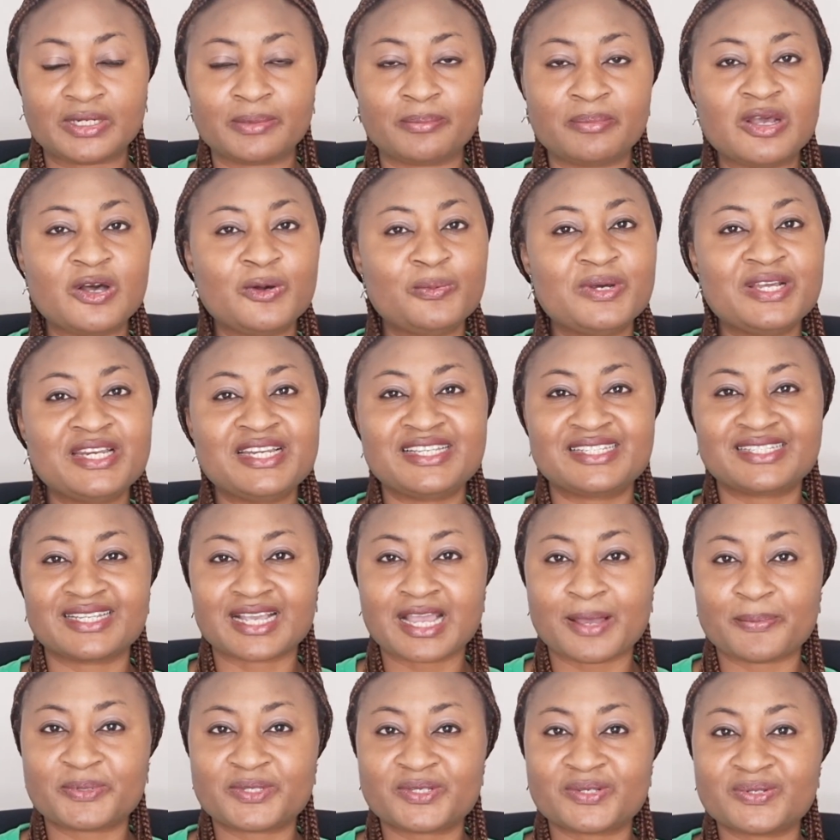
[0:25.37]
Melbourne is the
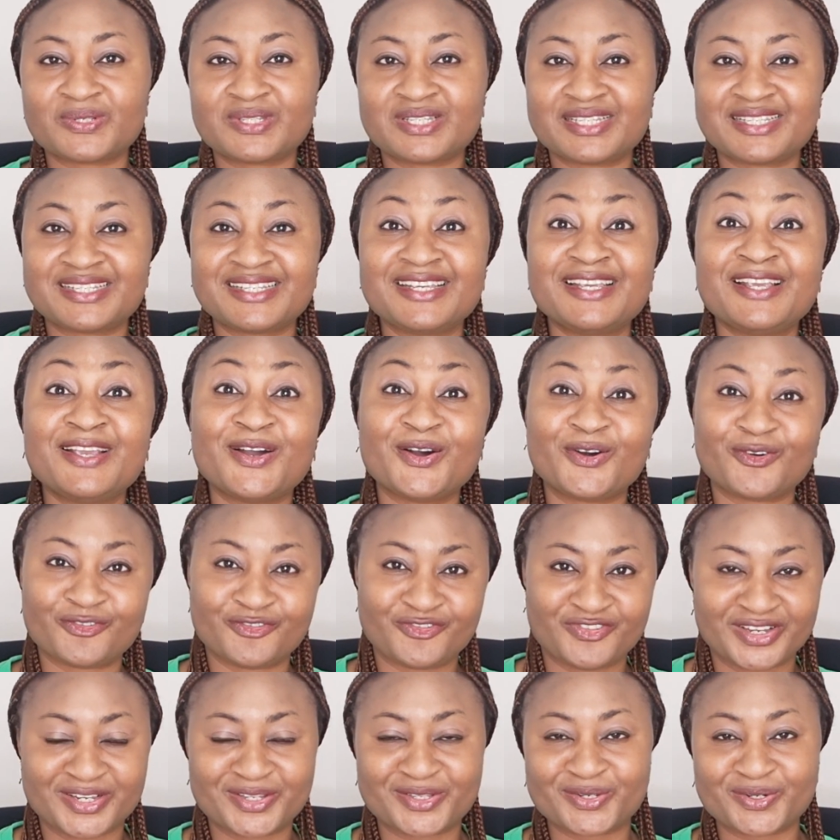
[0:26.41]
capital city of
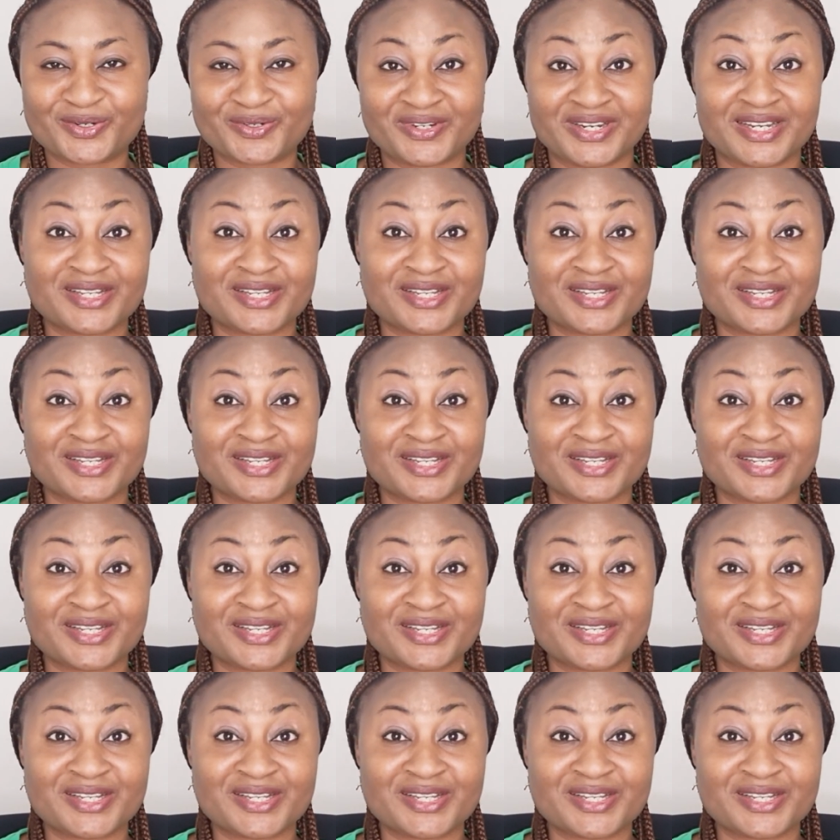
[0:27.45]
Victoria.